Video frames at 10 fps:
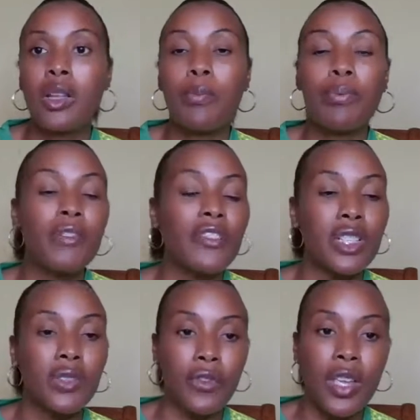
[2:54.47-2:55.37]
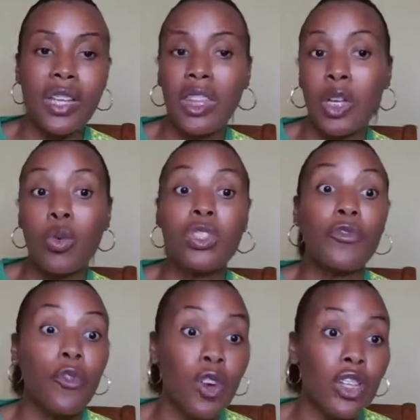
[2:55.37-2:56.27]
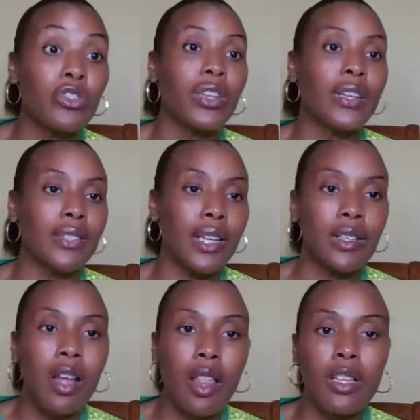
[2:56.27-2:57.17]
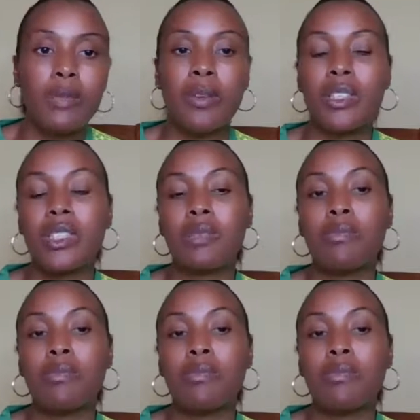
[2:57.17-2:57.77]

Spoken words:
The previous fee, I think, was $410, but